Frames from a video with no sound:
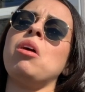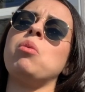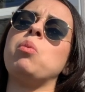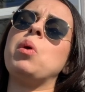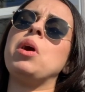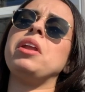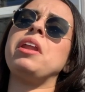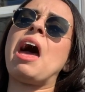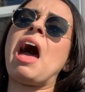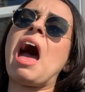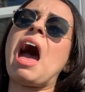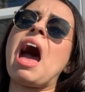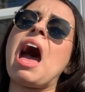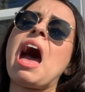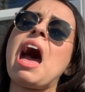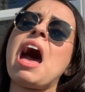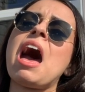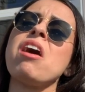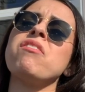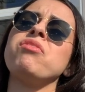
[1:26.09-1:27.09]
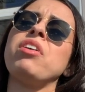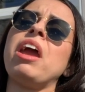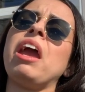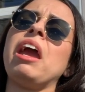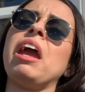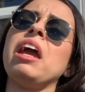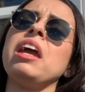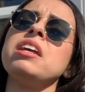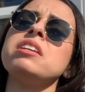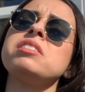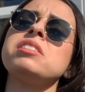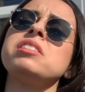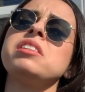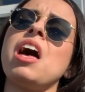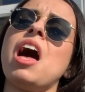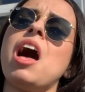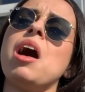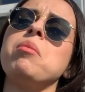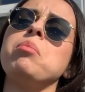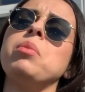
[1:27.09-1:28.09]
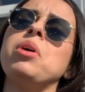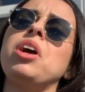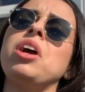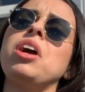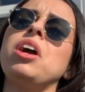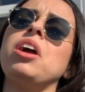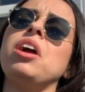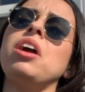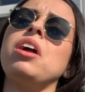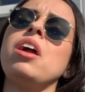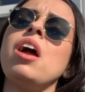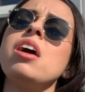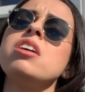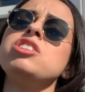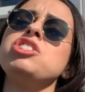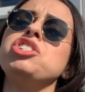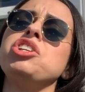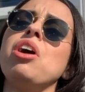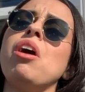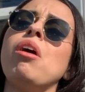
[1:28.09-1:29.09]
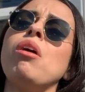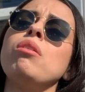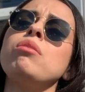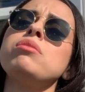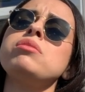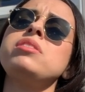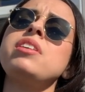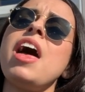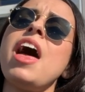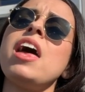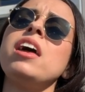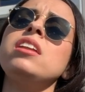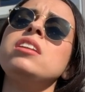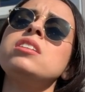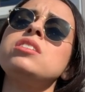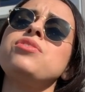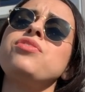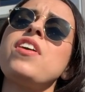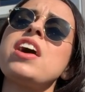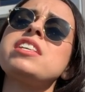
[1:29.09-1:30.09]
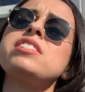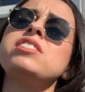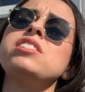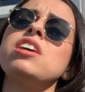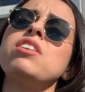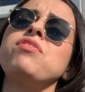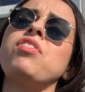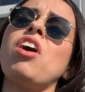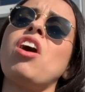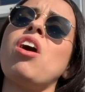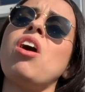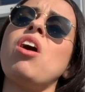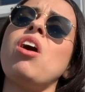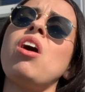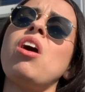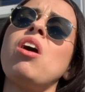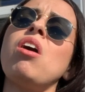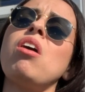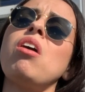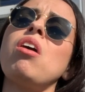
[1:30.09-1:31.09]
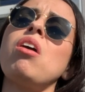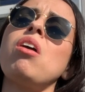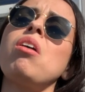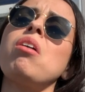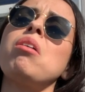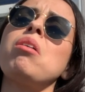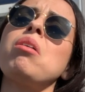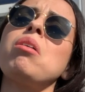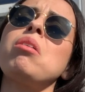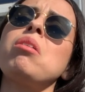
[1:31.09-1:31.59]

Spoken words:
would have a summer shows and festivals.